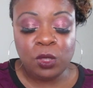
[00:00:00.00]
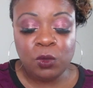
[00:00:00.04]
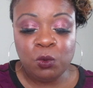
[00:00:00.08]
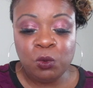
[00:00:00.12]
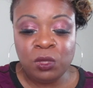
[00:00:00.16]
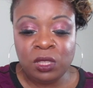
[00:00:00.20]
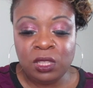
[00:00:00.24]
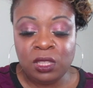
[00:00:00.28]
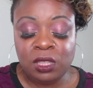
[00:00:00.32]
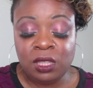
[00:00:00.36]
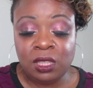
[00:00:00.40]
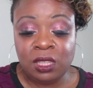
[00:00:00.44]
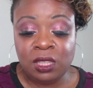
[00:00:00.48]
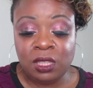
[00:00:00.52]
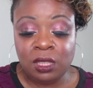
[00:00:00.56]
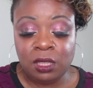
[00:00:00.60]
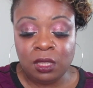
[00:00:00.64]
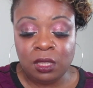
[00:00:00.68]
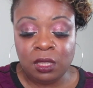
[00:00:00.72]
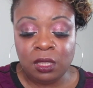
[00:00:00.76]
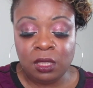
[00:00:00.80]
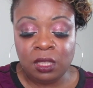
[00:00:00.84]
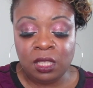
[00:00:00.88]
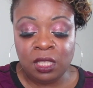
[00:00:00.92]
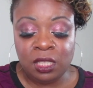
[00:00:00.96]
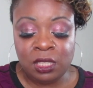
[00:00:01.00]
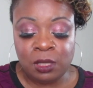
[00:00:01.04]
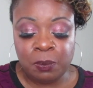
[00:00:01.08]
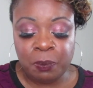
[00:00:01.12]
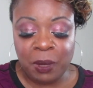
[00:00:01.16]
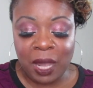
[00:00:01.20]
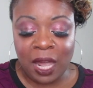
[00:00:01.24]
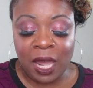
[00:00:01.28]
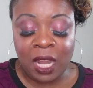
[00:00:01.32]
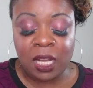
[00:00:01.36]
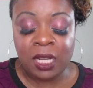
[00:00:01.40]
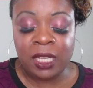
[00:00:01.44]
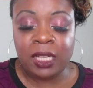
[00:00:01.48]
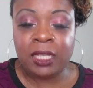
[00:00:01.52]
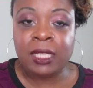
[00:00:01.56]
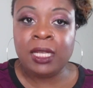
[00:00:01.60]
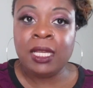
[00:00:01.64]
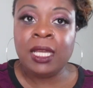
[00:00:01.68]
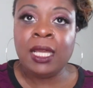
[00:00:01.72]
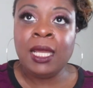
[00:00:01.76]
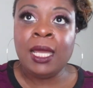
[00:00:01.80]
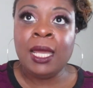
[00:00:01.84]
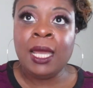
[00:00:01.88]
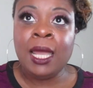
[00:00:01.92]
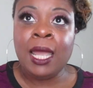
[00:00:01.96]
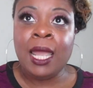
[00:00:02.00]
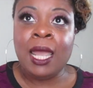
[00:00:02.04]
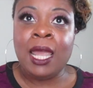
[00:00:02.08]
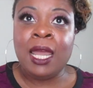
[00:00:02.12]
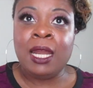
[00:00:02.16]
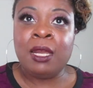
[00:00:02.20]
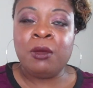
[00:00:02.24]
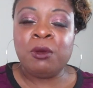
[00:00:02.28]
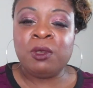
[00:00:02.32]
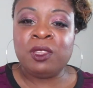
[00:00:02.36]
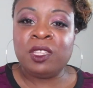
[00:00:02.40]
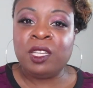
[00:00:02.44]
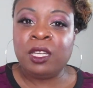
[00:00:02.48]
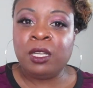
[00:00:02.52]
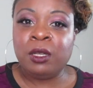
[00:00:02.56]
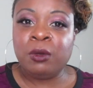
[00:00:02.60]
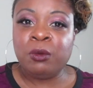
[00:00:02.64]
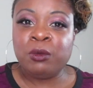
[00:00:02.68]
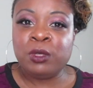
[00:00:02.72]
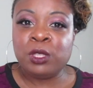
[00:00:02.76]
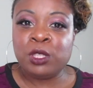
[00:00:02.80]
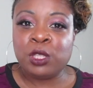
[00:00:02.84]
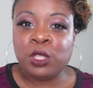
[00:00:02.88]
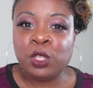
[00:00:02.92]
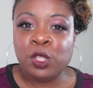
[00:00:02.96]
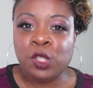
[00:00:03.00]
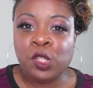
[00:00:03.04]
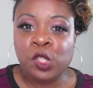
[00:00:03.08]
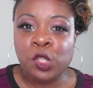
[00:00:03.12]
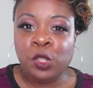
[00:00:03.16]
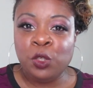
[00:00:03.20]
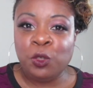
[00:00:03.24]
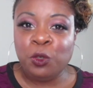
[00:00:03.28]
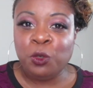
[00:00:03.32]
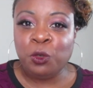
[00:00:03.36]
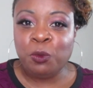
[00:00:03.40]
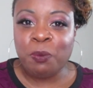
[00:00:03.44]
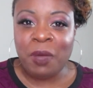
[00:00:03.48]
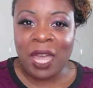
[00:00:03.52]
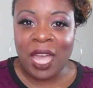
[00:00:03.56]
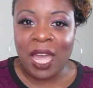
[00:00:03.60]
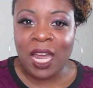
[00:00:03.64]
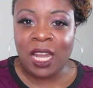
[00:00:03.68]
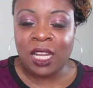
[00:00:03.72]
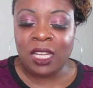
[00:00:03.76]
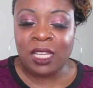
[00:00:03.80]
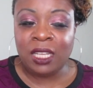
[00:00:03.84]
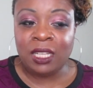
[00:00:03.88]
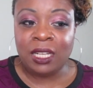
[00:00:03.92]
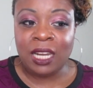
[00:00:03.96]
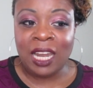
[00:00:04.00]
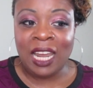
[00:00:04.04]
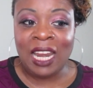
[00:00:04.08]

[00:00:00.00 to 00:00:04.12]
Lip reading: with this palette, and it would think it was the nude palette,